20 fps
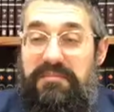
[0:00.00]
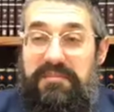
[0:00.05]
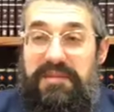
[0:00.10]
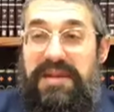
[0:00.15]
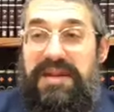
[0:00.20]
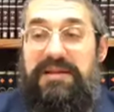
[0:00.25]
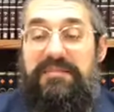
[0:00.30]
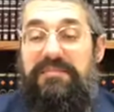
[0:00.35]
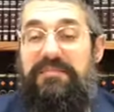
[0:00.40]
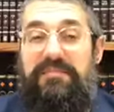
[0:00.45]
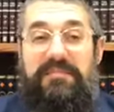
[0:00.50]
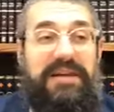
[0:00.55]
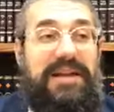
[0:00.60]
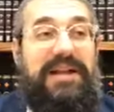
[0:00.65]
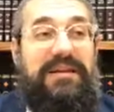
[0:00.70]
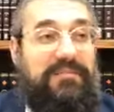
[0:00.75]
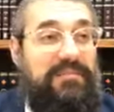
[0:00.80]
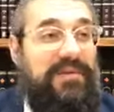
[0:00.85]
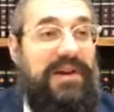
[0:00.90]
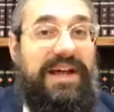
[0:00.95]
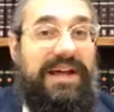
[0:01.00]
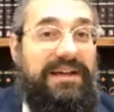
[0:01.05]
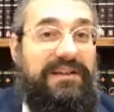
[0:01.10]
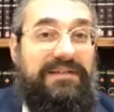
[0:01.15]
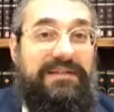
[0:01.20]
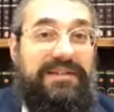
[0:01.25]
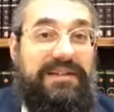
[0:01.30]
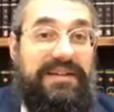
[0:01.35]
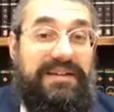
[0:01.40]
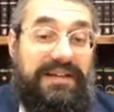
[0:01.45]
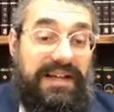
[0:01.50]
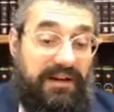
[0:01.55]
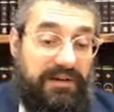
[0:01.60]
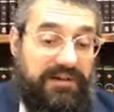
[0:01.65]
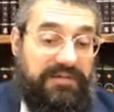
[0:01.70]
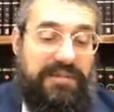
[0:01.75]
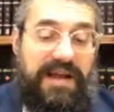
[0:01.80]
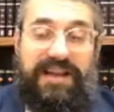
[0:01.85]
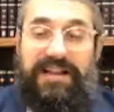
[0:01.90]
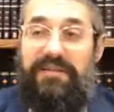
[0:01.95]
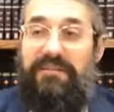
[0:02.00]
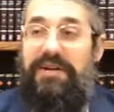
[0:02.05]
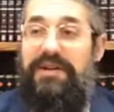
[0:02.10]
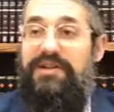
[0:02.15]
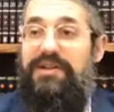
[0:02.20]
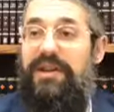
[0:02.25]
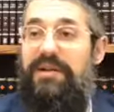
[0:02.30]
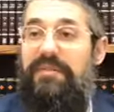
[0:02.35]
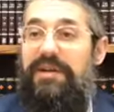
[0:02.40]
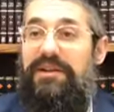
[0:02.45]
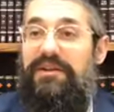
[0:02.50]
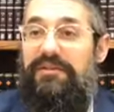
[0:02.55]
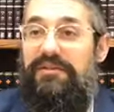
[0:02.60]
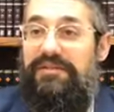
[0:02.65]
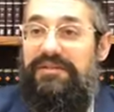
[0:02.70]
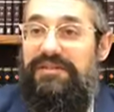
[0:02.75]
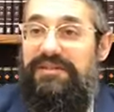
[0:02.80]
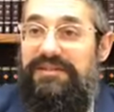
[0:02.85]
meat and, meat and bread, that goes back to Moshe Rabbeinu.